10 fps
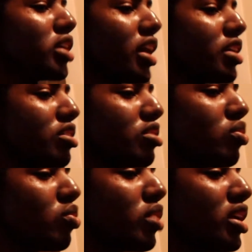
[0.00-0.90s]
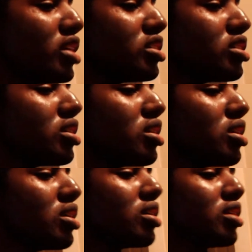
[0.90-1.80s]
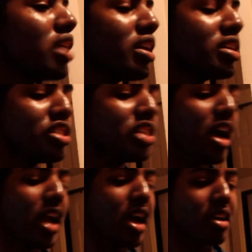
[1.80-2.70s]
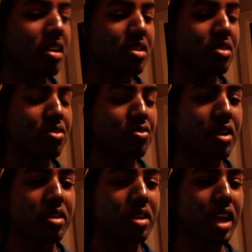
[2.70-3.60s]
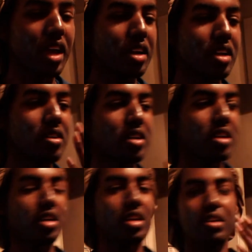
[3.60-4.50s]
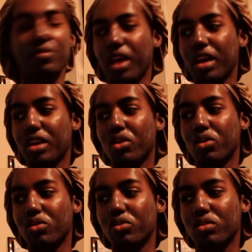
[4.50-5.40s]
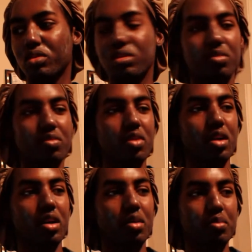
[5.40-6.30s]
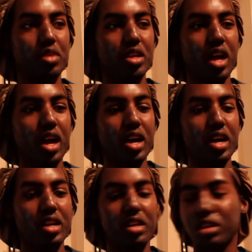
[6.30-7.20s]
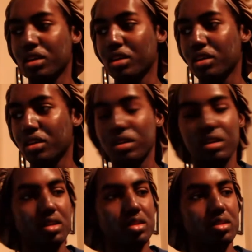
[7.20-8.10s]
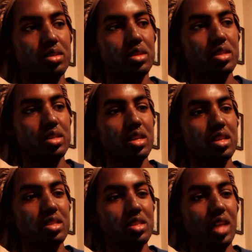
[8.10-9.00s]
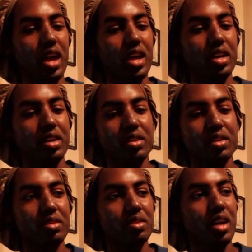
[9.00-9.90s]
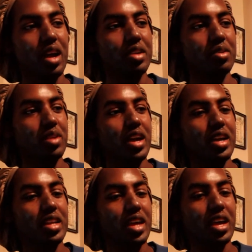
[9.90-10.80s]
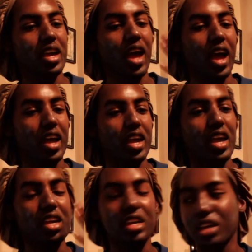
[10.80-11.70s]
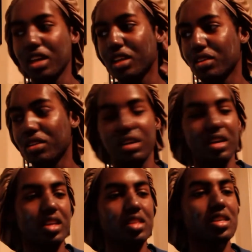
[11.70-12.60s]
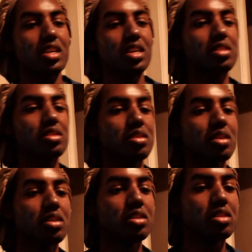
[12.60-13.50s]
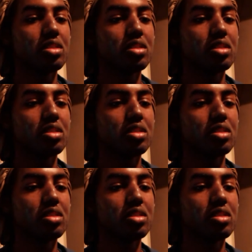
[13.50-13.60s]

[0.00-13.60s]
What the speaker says: But I do wish that it shot out a little further, like... If I go beyond 6 inches, like, I don't like that I can't get an intense